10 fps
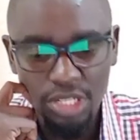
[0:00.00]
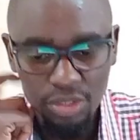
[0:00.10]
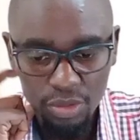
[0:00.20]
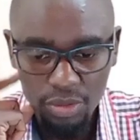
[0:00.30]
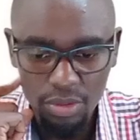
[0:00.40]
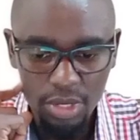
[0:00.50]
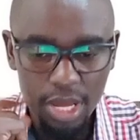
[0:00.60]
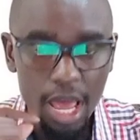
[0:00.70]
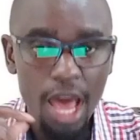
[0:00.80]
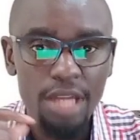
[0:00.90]
need to do
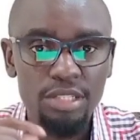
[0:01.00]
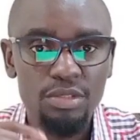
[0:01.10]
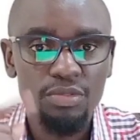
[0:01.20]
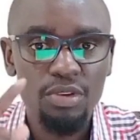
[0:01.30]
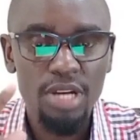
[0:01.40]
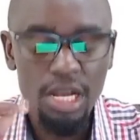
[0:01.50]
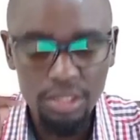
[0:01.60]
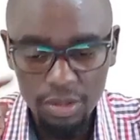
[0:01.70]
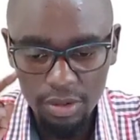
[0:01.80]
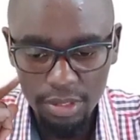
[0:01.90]
and to
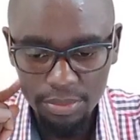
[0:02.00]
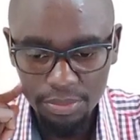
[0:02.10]
focus on.